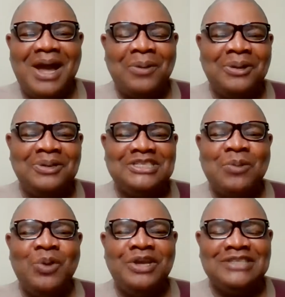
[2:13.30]
want to say,
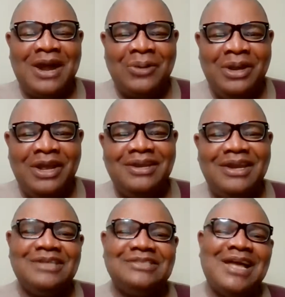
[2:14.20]
who is Arole?
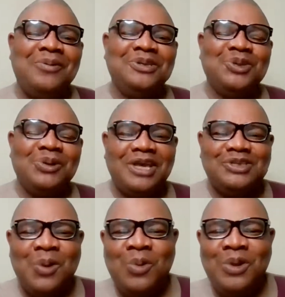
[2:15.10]
Let's start with, okay,
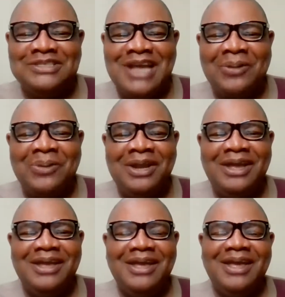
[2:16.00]
so who is
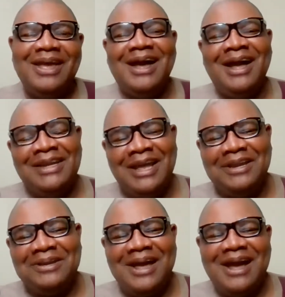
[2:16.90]
Arole? And
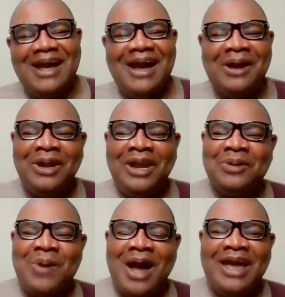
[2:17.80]
then
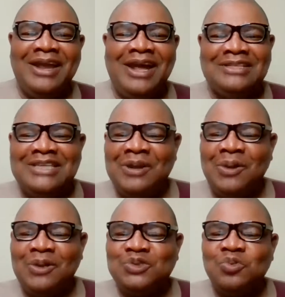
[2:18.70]
Arole, go ahead and tell
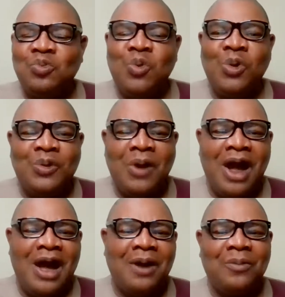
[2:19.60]
us who you
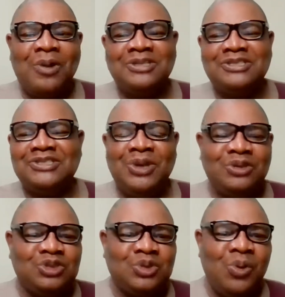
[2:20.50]
are, what's
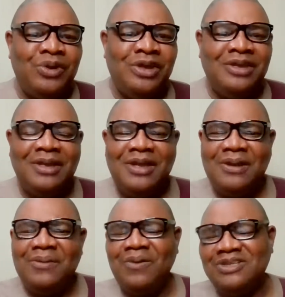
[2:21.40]
your story,
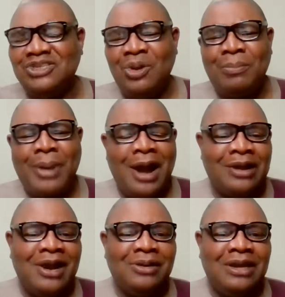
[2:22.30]
what's your
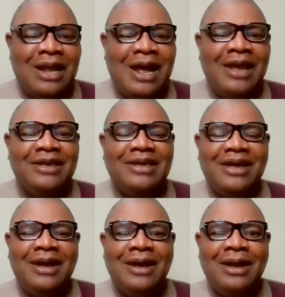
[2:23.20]
background like,
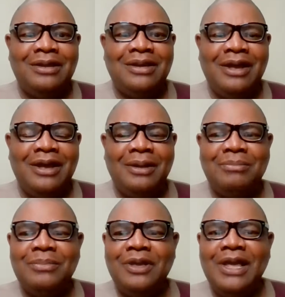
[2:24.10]
and
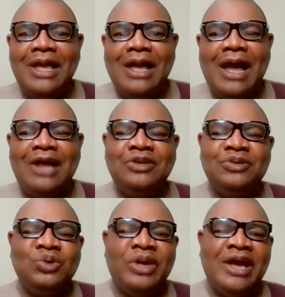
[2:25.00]
how
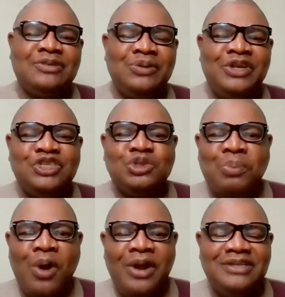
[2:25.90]
did you get to this
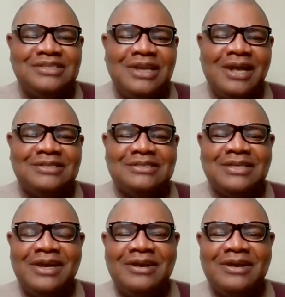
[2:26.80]
point that